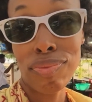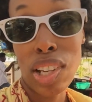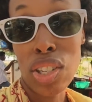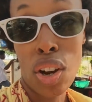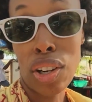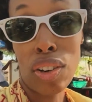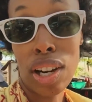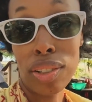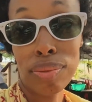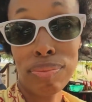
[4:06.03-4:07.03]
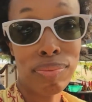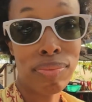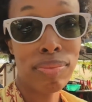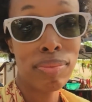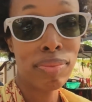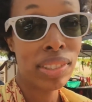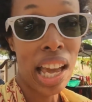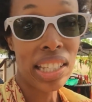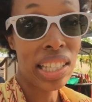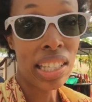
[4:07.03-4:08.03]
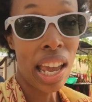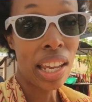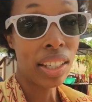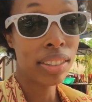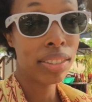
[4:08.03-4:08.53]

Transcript: Sorry, crow, not today.